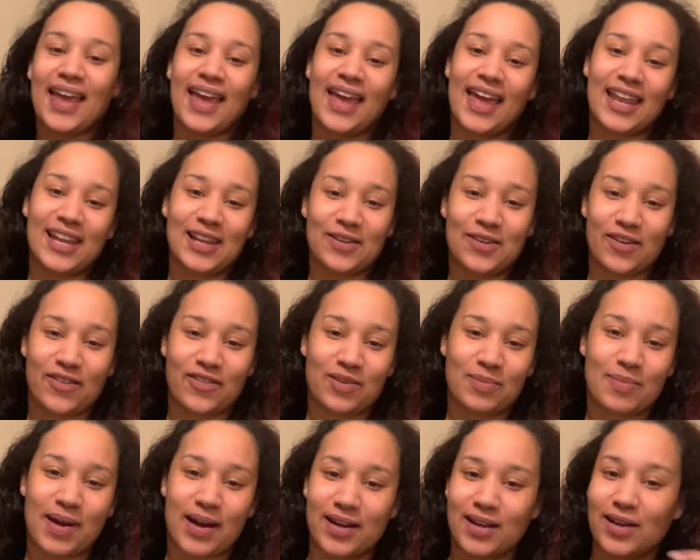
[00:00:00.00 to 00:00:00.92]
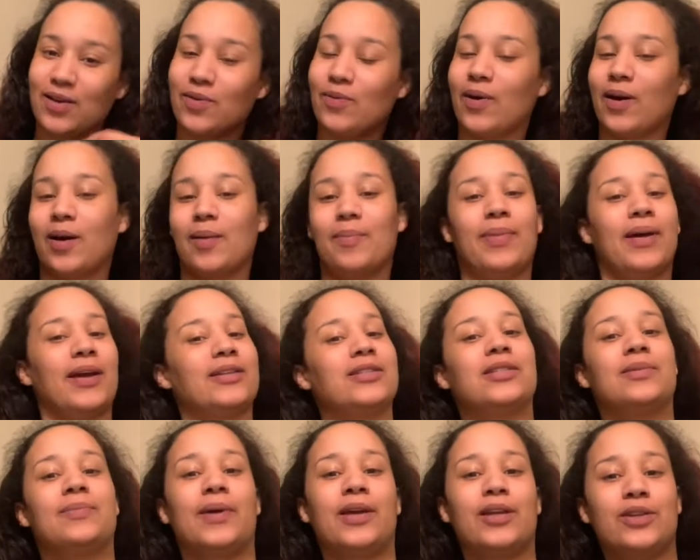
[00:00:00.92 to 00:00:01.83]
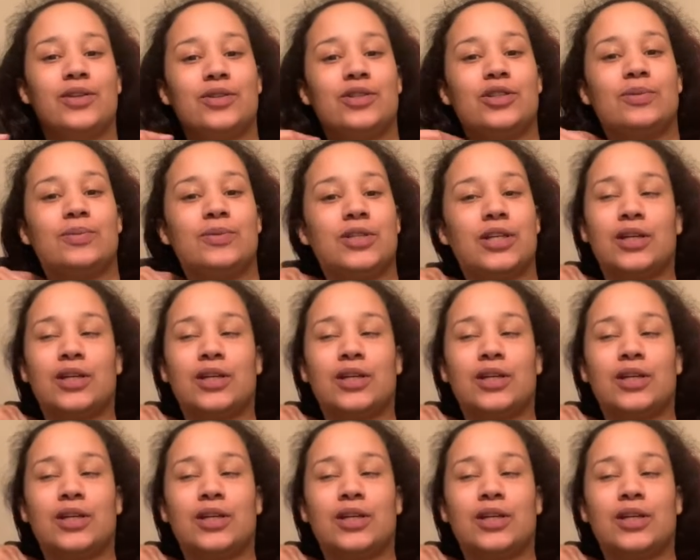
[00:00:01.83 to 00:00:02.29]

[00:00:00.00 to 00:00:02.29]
Hello everybody and welcome back to my YouTube